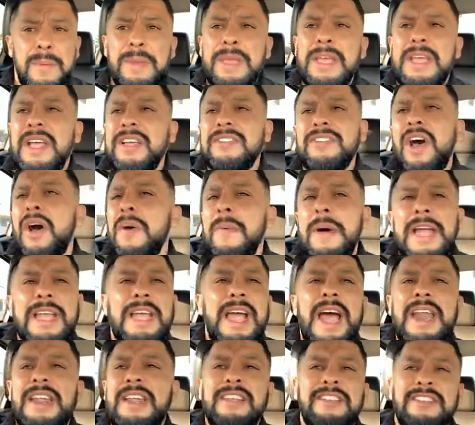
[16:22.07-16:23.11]
Because, oh my
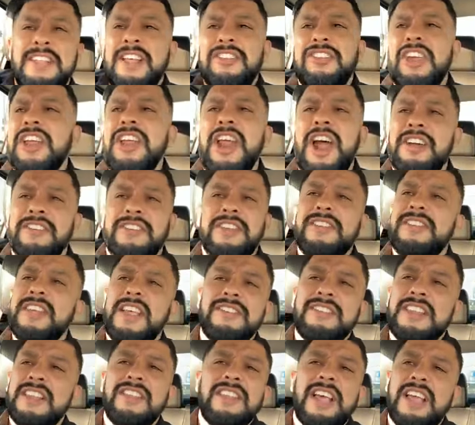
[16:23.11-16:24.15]
God, he's such a
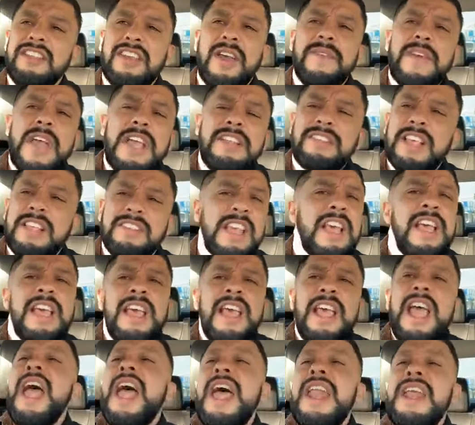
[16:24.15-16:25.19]
narcissist, he's such a fascist,
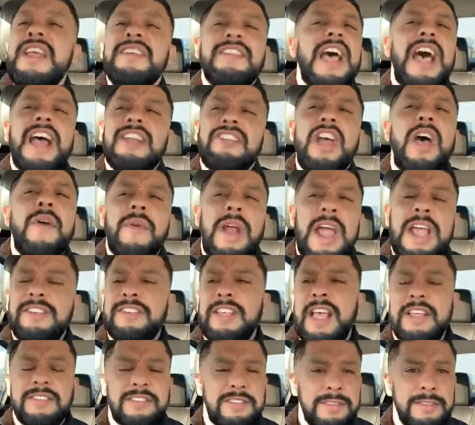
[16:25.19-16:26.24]
and he's such a
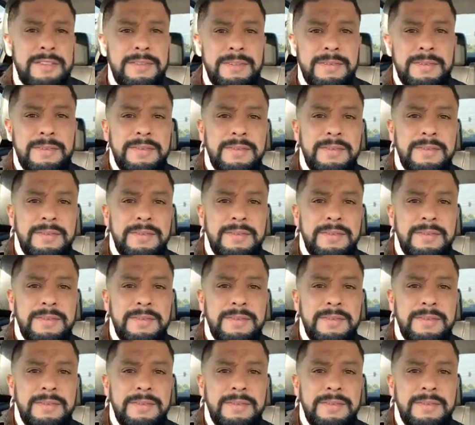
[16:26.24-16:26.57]
racist.